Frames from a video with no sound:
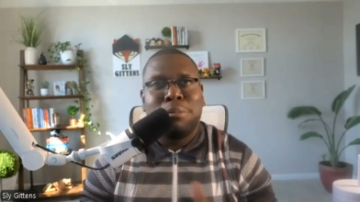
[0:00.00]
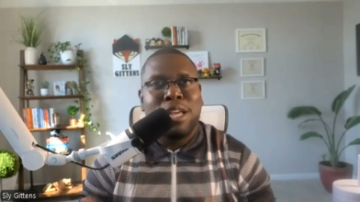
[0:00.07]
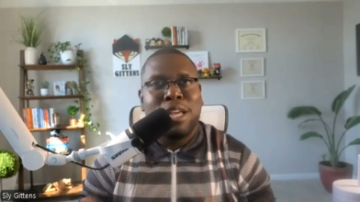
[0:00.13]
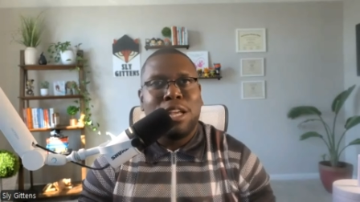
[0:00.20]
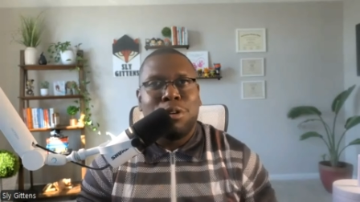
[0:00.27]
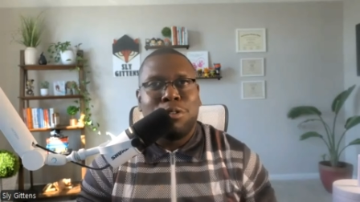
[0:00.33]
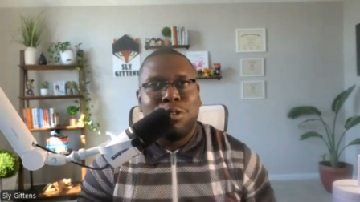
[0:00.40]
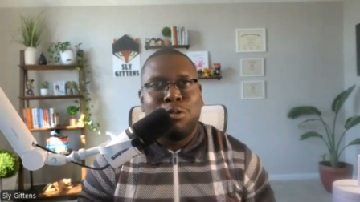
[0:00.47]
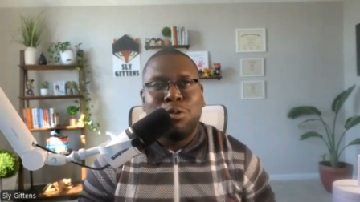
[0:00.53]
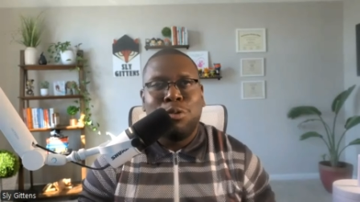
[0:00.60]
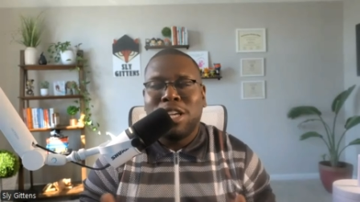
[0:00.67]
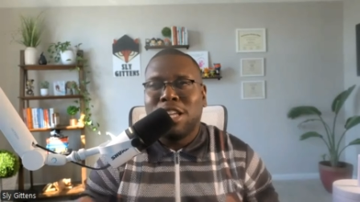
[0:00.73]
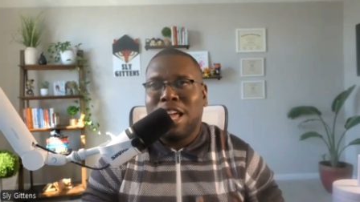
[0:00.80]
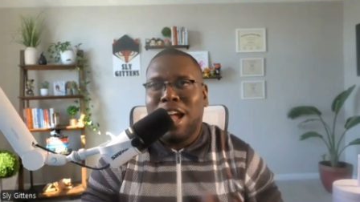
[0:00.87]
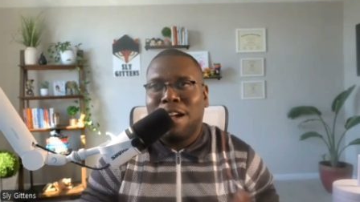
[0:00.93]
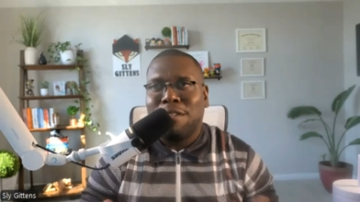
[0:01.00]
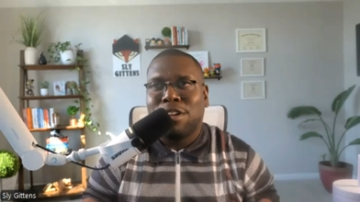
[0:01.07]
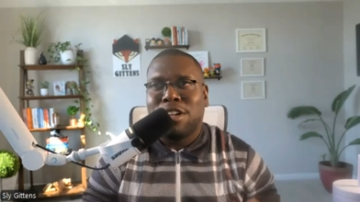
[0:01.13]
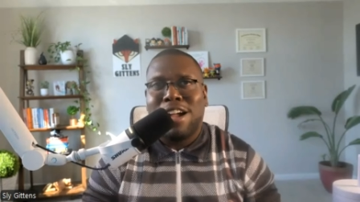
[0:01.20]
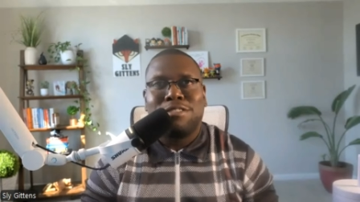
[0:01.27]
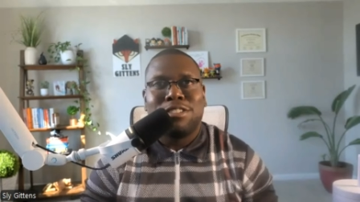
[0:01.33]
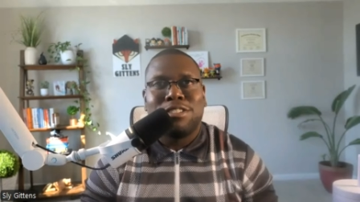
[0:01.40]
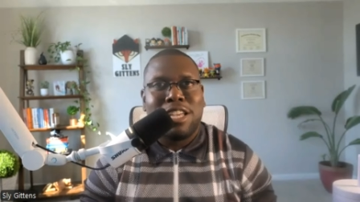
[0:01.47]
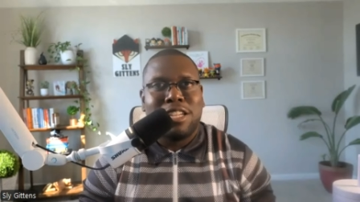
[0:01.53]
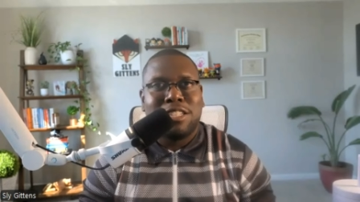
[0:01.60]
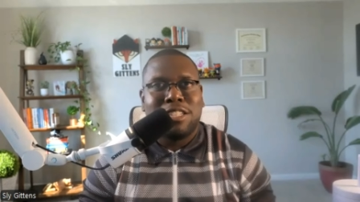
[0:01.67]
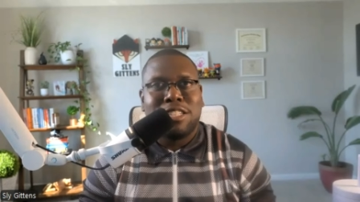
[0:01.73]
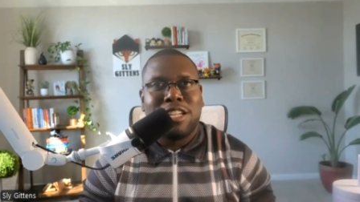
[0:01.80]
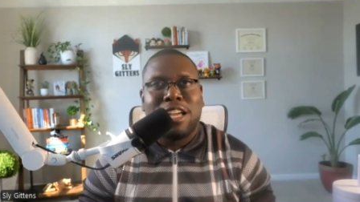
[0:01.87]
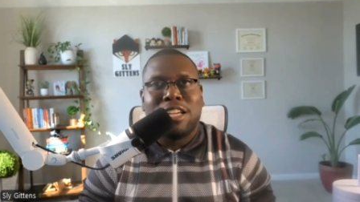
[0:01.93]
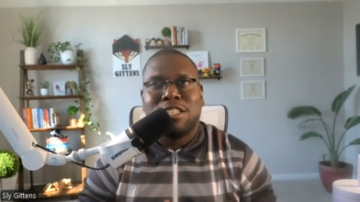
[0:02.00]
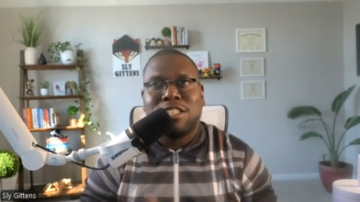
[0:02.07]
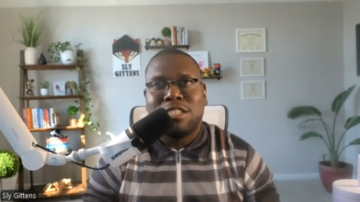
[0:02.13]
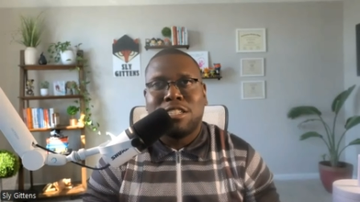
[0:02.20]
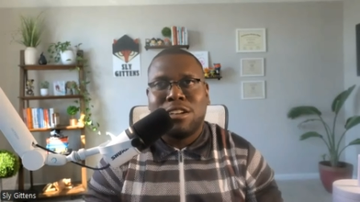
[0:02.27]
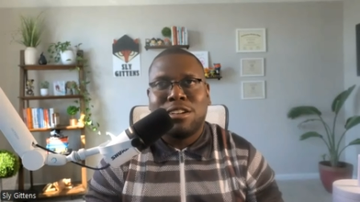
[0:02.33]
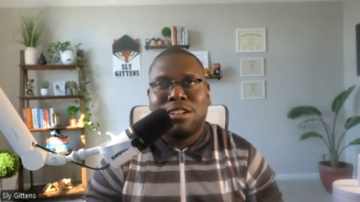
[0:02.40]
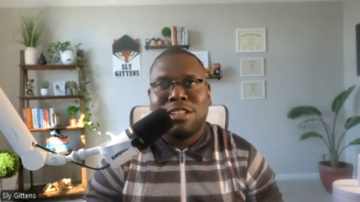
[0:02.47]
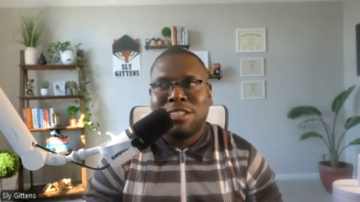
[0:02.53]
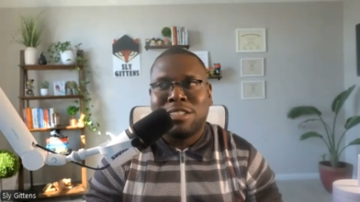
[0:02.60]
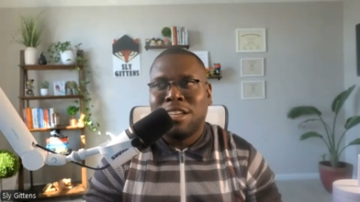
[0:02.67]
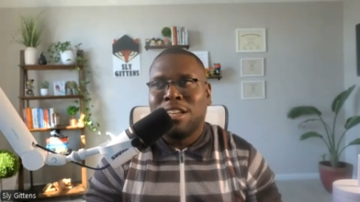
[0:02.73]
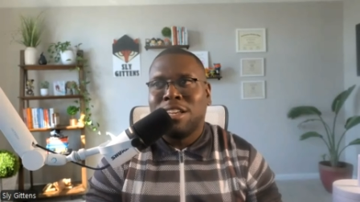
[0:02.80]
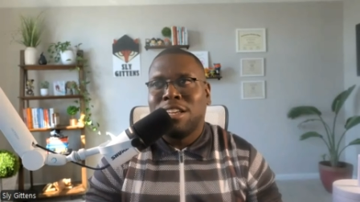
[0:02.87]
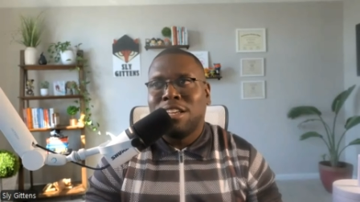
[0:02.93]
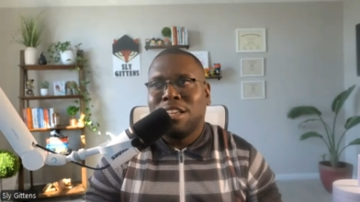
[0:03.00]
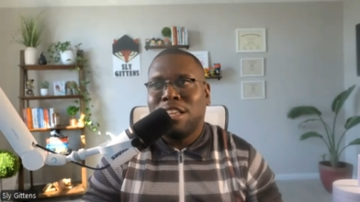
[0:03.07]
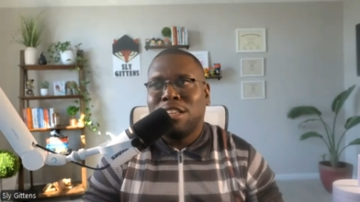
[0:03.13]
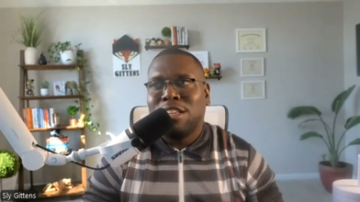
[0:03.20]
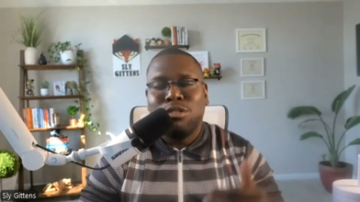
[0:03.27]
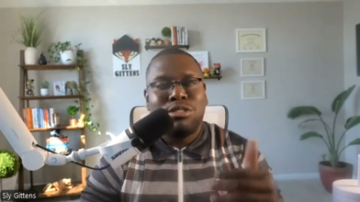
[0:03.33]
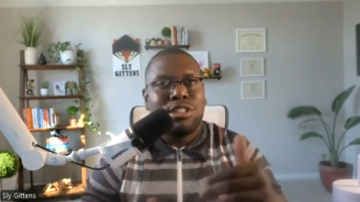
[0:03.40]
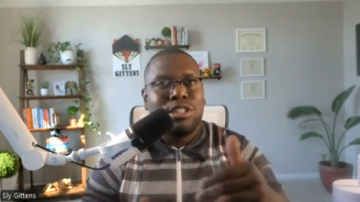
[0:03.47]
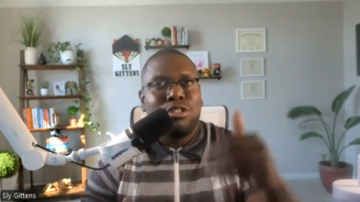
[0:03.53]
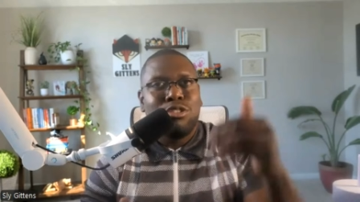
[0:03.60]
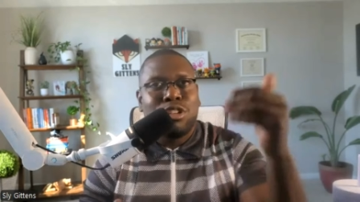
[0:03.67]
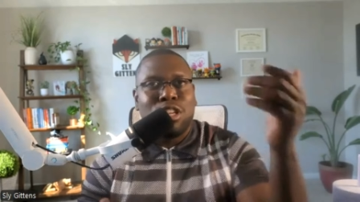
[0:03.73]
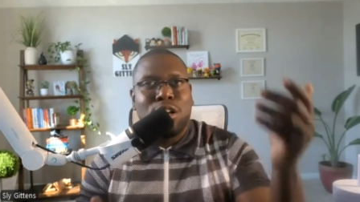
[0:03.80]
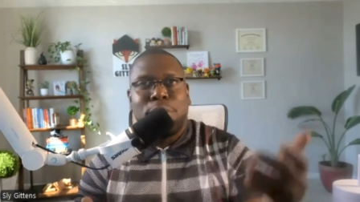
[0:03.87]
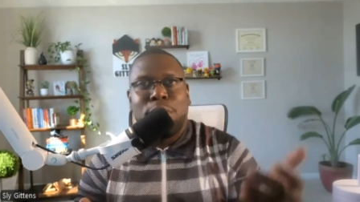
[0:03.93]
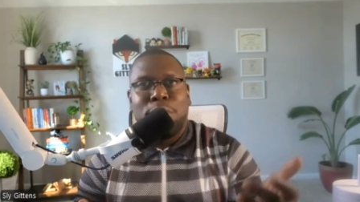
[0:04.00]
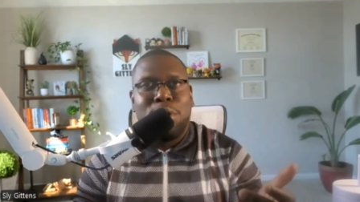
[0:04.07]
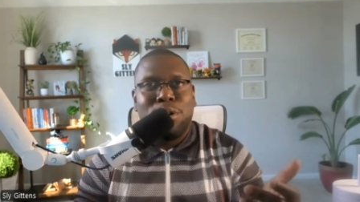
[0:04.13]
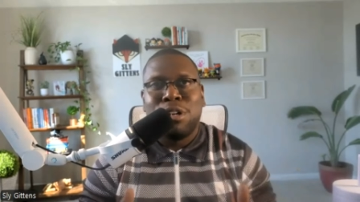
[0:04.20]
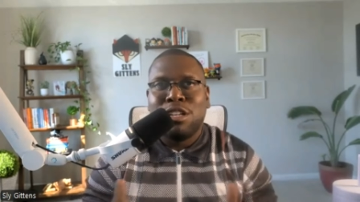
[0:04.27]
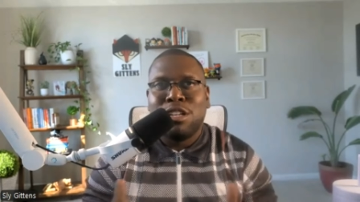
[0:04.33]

we can have a conversation. I can share this, and you still can get promoted.